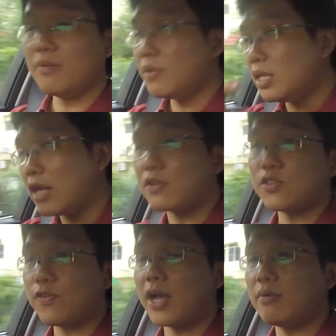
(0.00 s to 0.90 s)
But that
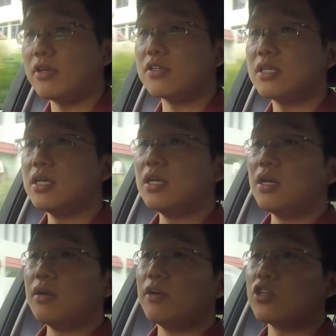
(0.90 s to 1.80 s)
was fine, because
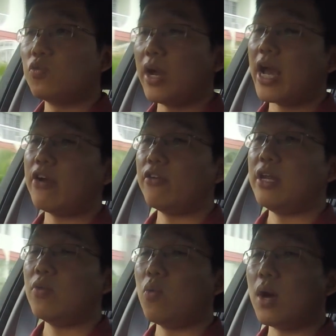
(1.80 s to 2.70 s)
what I
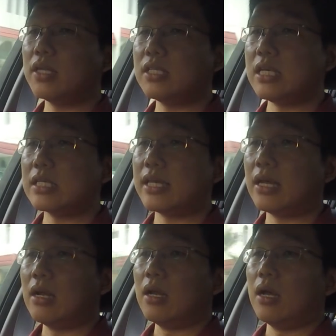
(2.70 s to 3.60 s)
really want is that
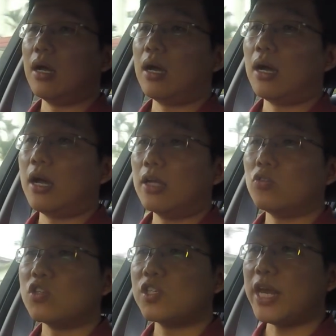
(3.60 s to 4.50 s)

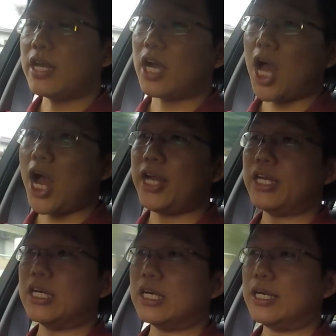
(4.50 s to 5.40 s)
to send the car in
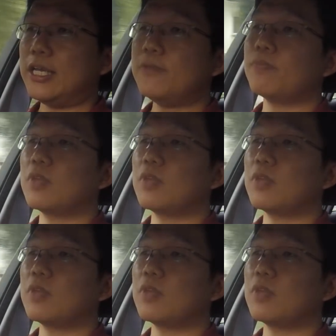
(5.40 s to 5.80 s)
early,